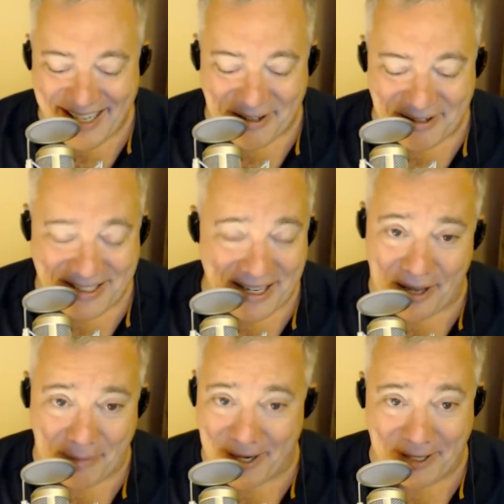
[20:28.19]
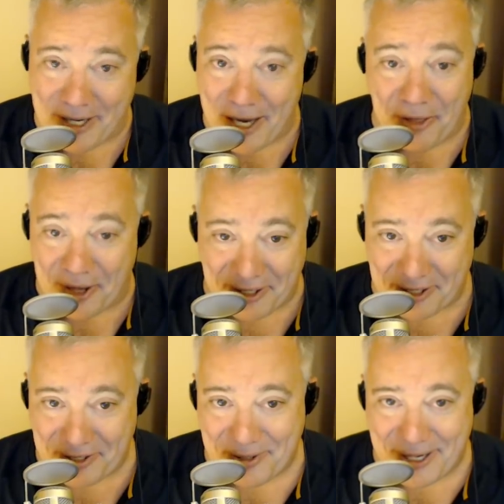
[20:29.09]
you know, not, apparently nothing on
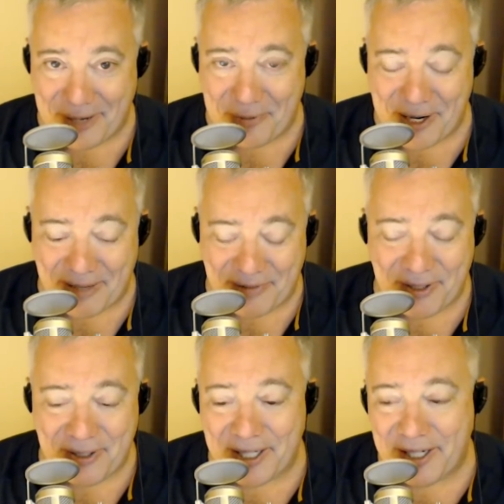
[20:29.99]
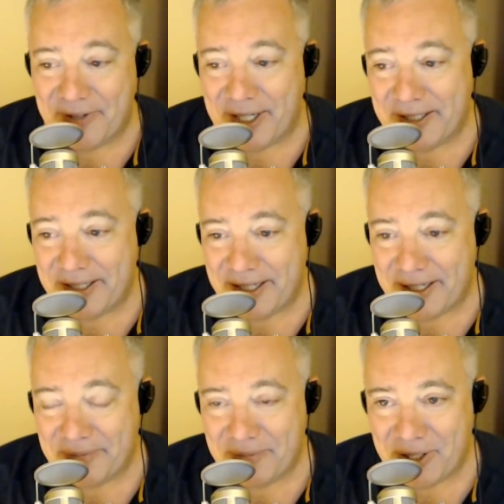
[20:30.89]
the store can work if they're holding an event,
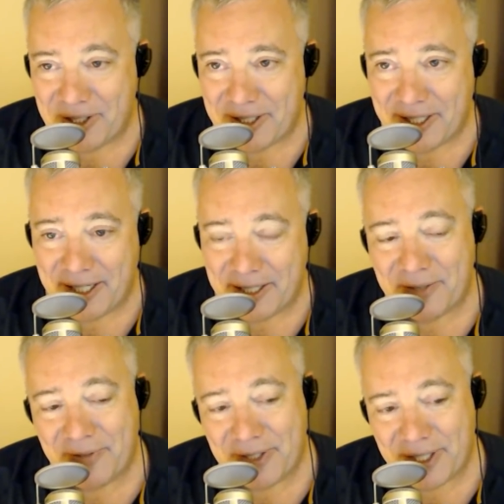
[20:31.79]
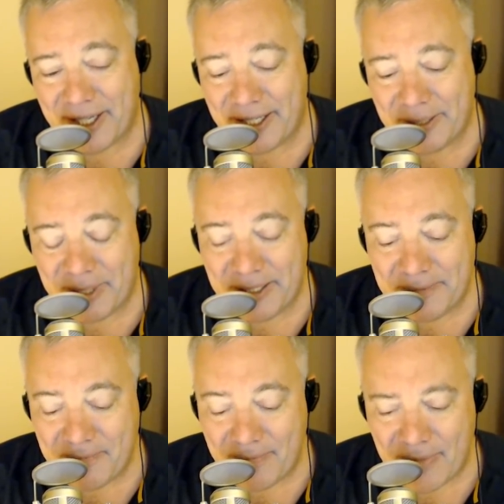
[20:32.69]
um, which is a little unsophisticated. But
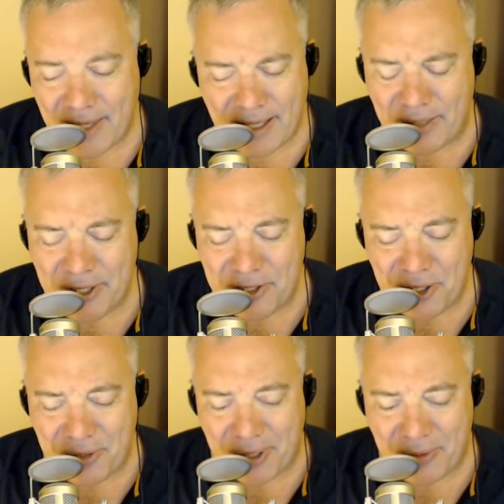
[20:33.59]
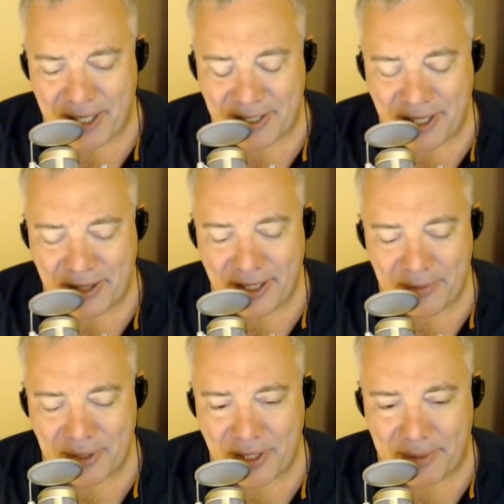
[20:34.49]
because I wasn't sure what it was, I thought
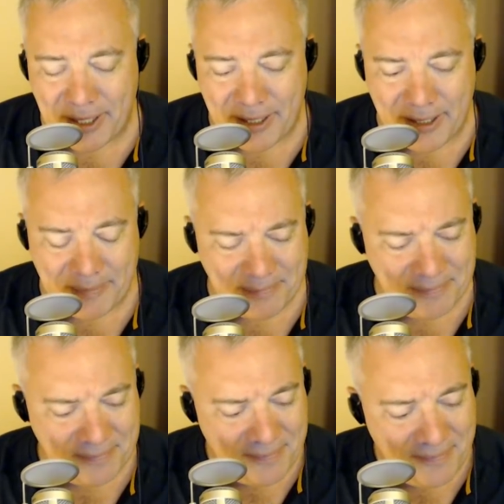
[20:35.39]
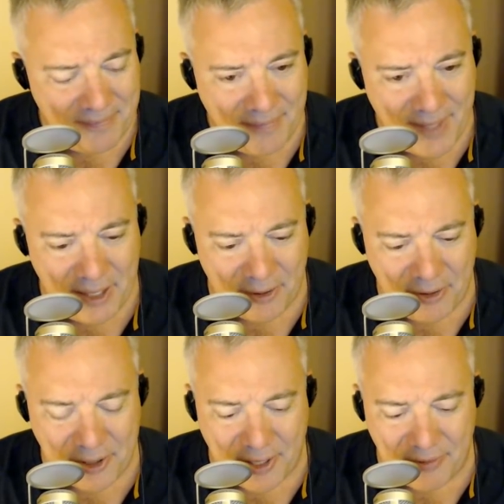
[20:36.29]
it was coming, um, you know,
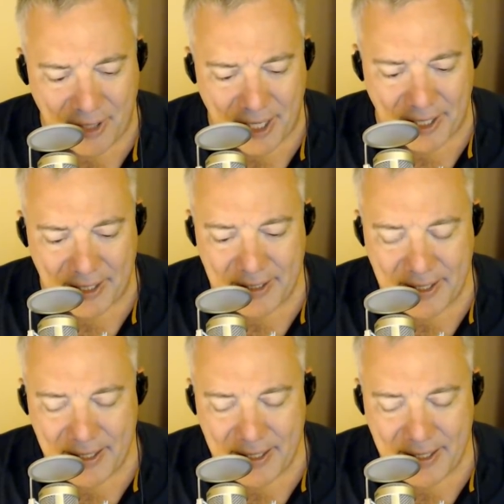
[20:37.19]
Thursday or Friday